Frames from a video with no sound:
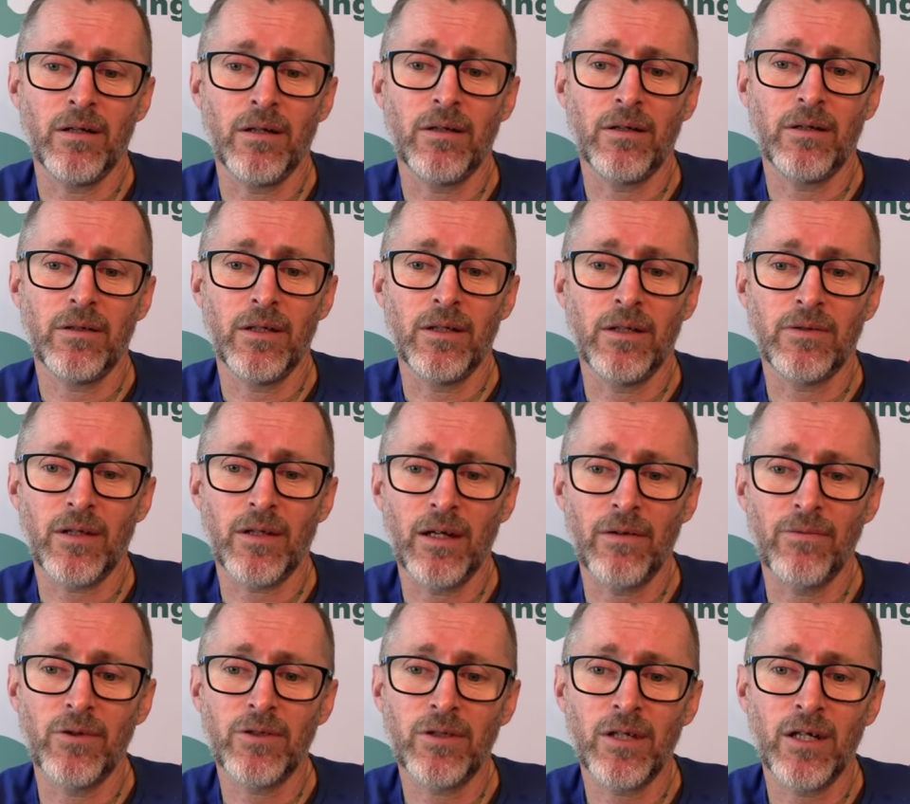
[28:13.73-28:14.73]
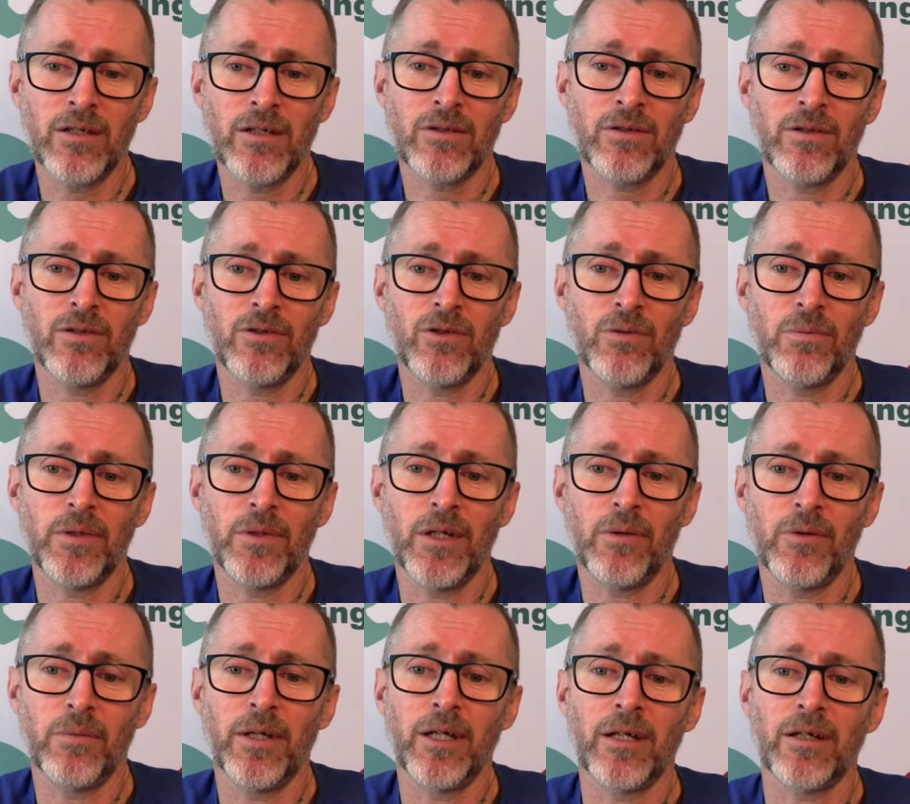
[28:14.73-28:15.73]
There's every chance that you'll be able to
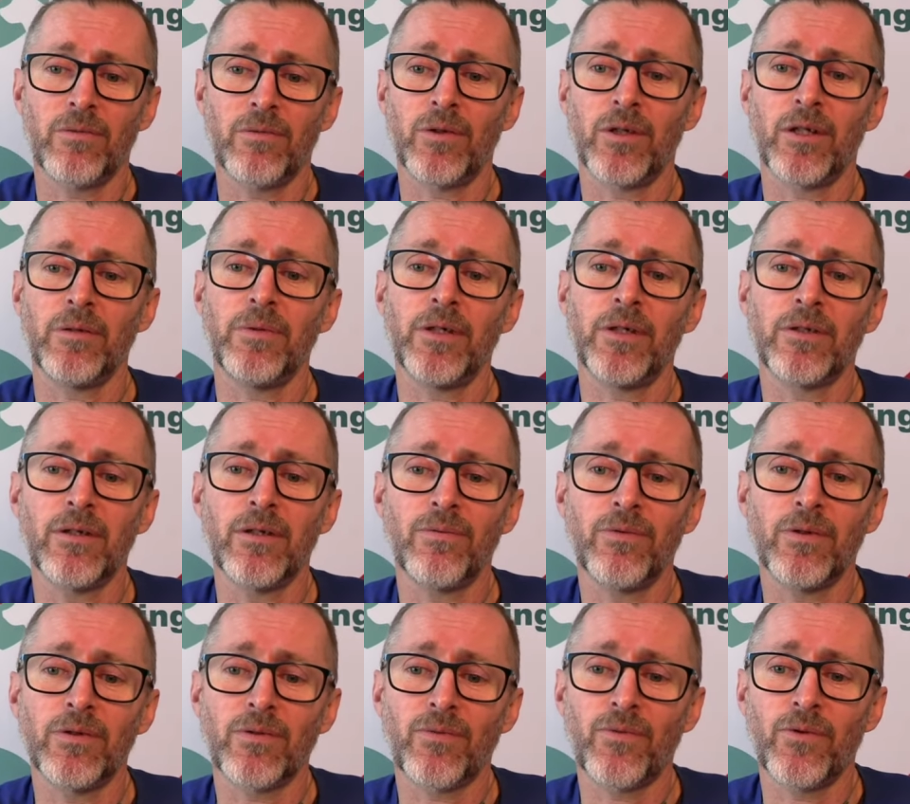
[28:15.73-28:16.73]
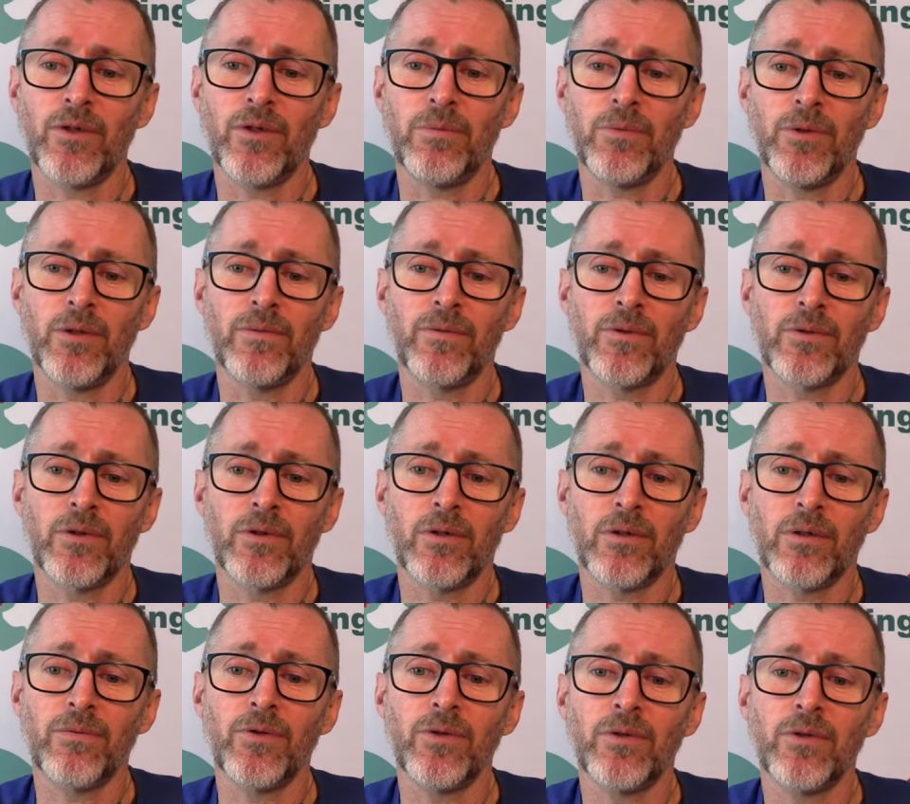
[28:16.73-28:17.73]
make a really big difference for your beautiful dog if
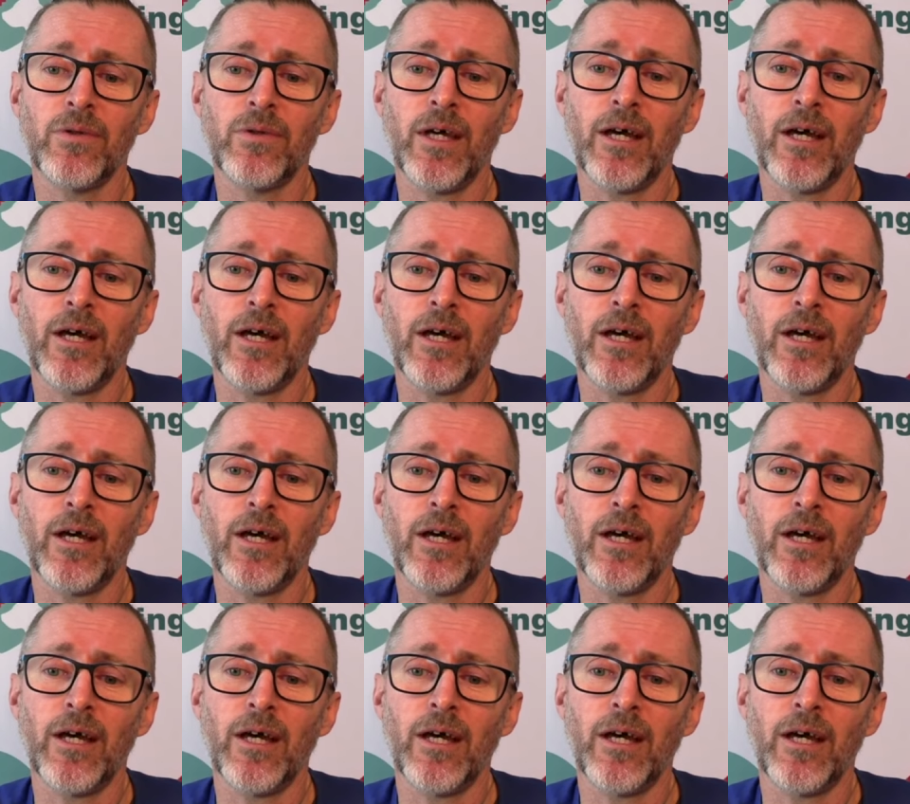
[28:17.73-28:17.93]
you do that.